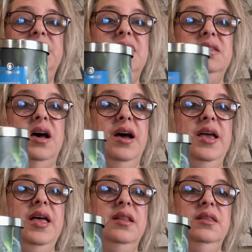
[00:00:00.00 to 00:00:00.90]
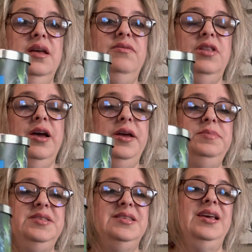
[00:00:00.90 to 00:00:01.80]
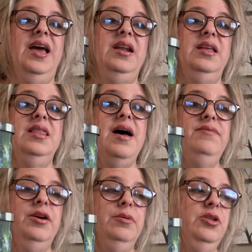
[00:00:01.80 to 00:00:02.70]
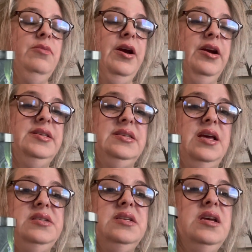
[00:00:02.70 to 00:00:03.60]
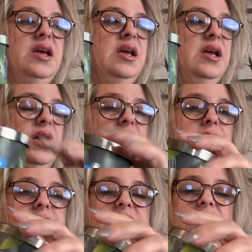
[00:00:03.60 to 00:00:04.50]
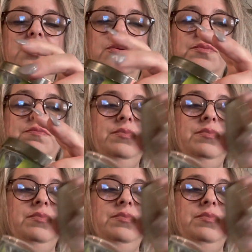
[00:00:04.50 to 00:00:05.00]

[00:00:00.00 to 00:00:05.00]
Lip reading: because I love limes and I love their blueberry scent. So